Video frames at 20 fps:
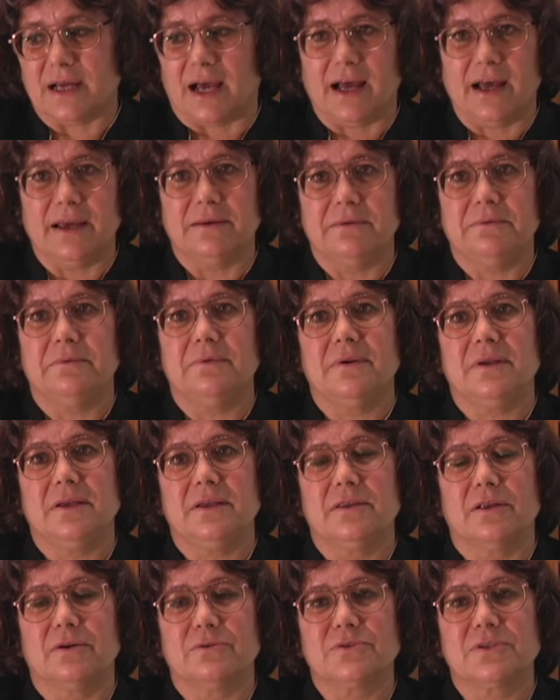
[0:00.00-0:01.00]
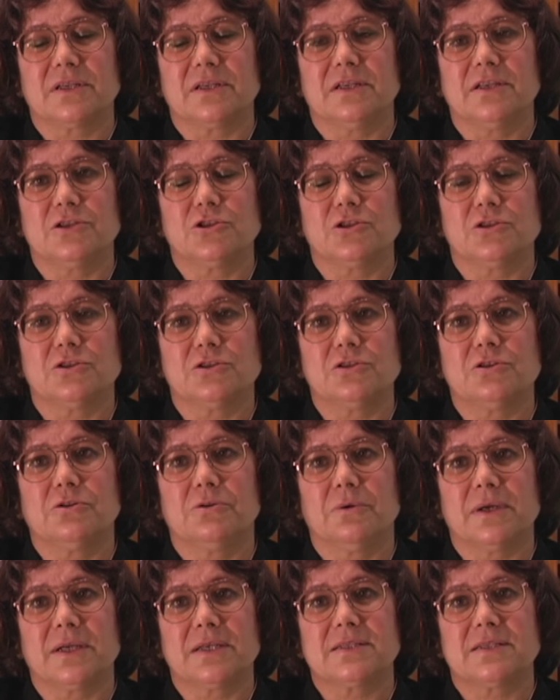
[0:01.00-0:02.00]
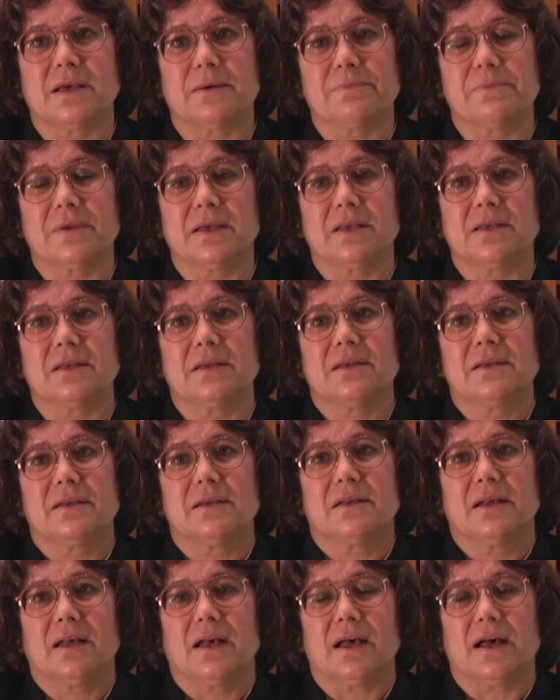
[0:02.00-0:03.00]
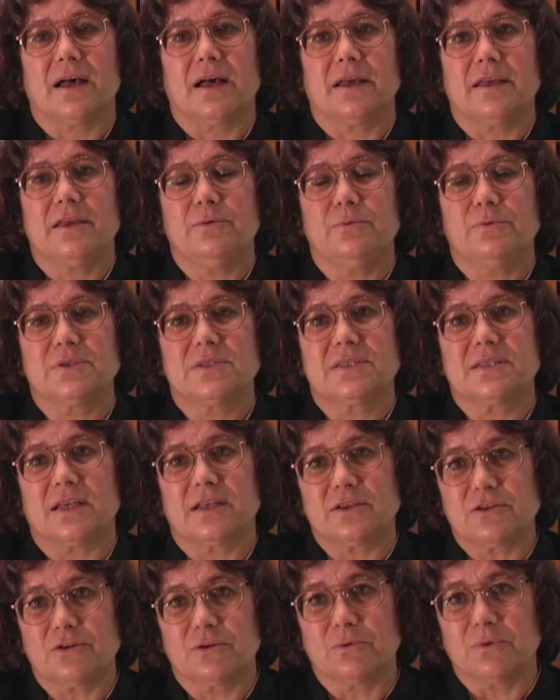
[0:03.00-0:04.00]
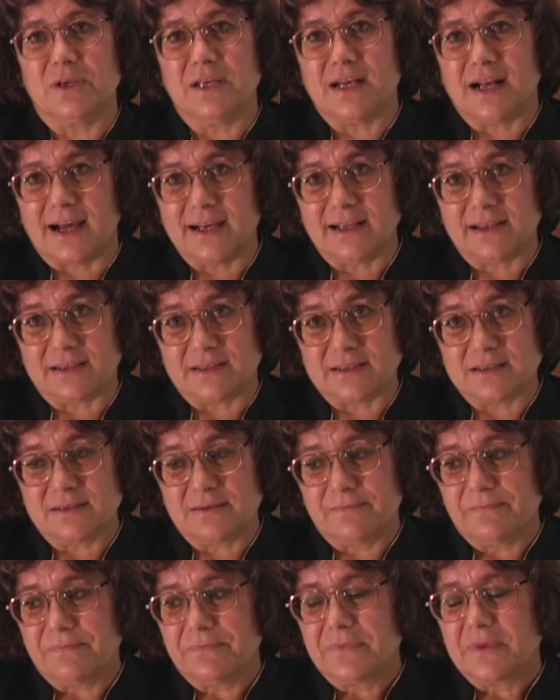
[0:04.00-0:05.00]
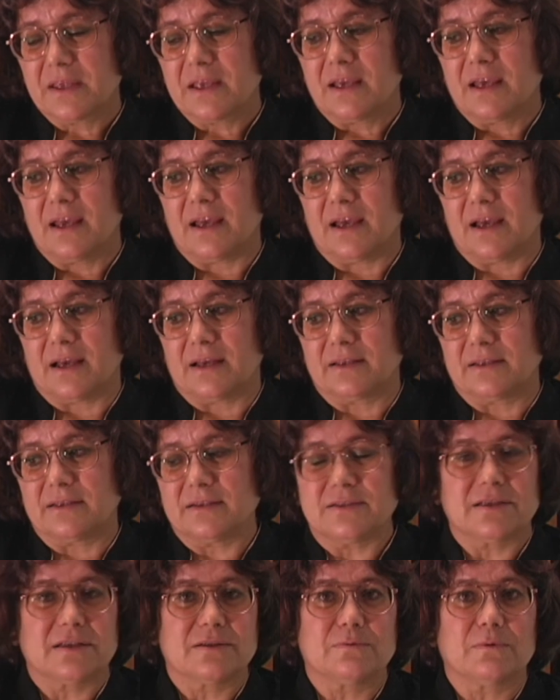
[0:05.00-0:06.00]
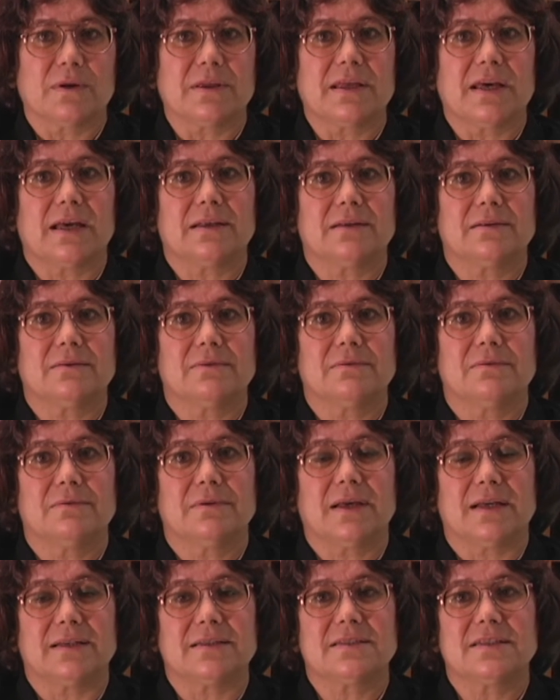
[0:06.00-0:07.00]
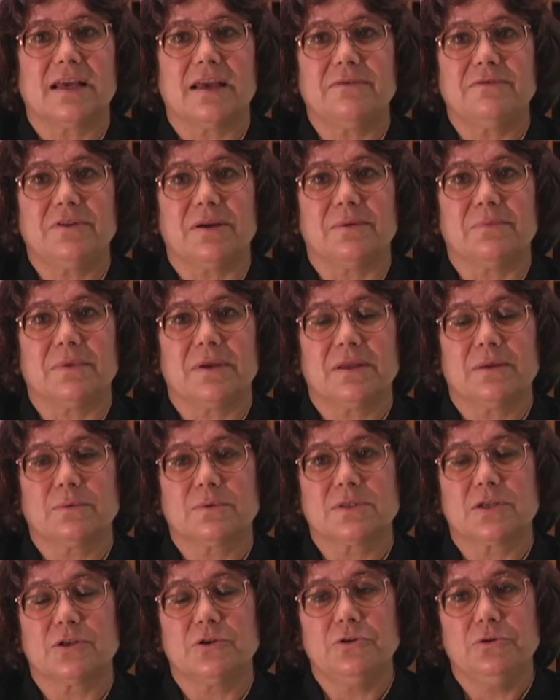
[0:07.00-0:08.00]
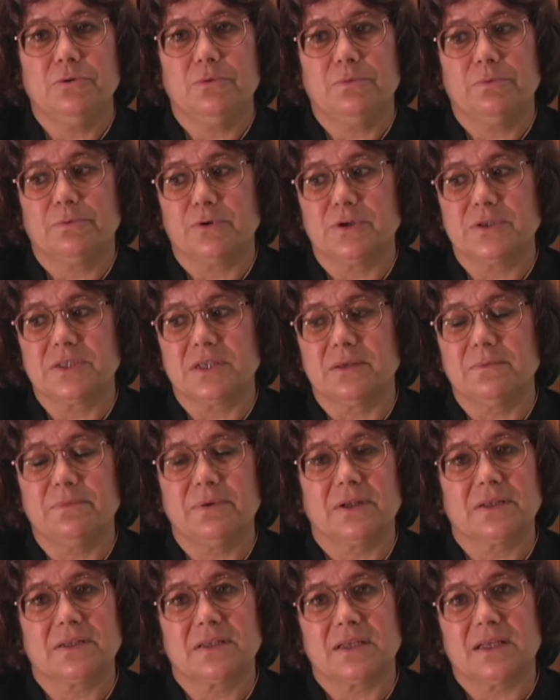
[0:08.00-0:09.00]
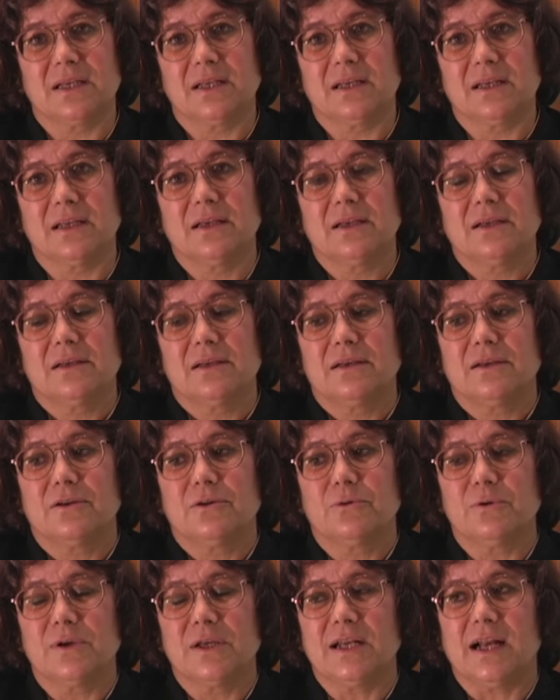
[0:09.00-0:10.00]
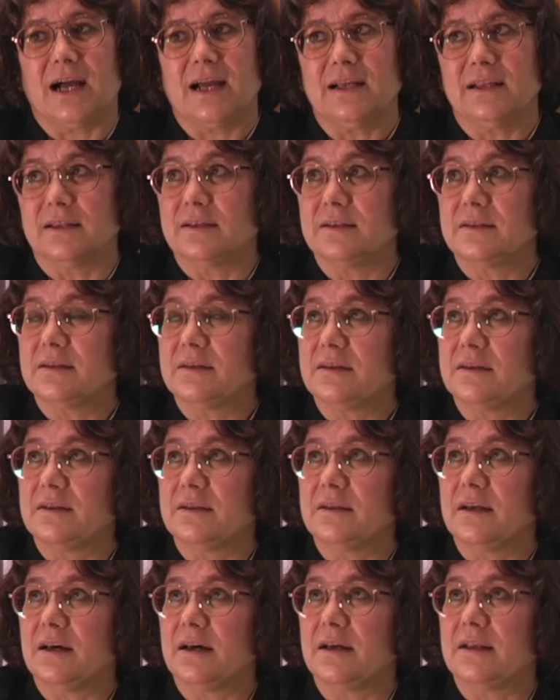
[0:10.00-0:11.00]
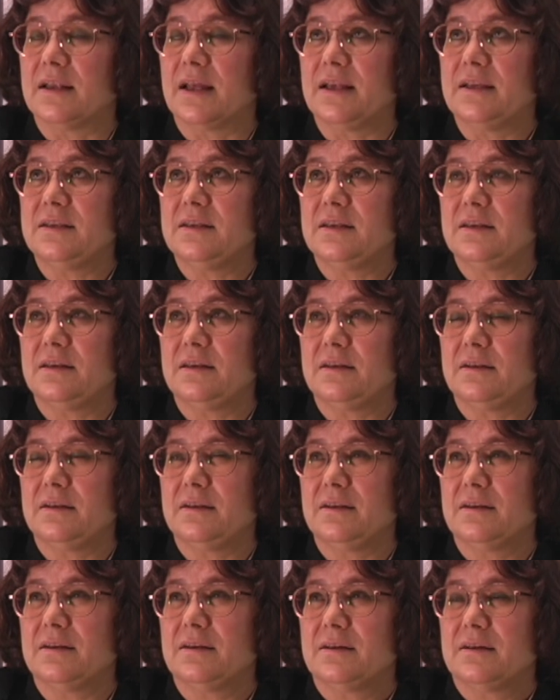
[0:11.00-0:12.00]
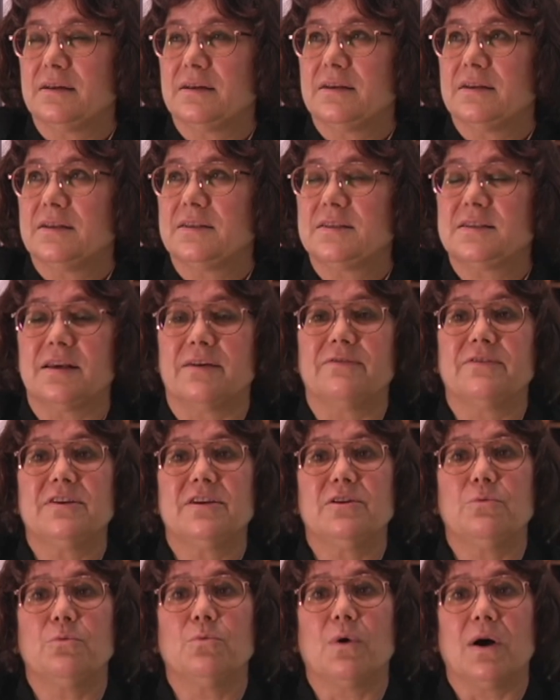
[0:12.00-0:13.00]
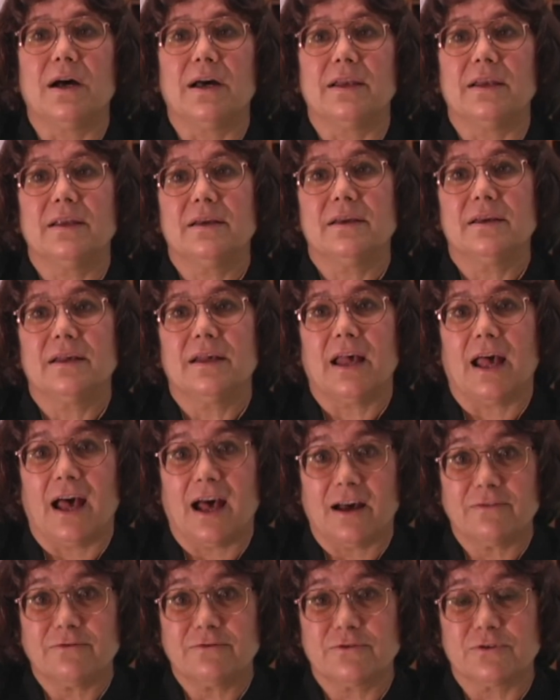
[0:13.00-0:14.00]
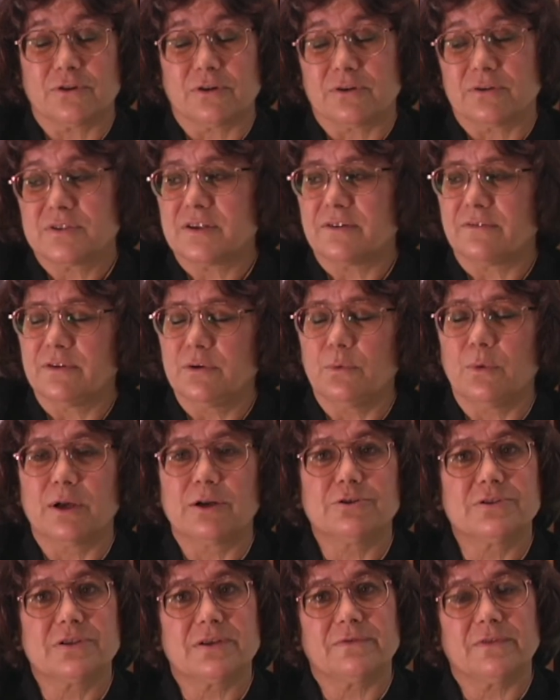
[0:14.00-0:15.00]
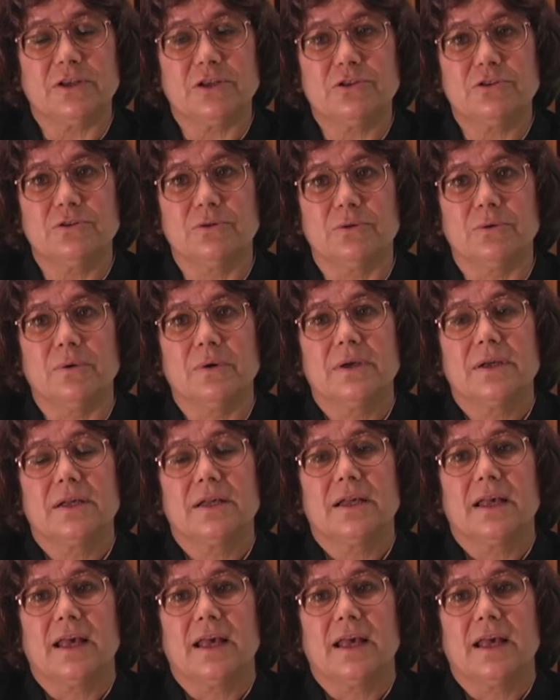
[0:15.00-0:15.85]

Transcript: died in those conditions too, except that he was sent to Green Island. And he says, well, that saved him. And there was a new prison built in Green Island in 1971, after 71 or 72,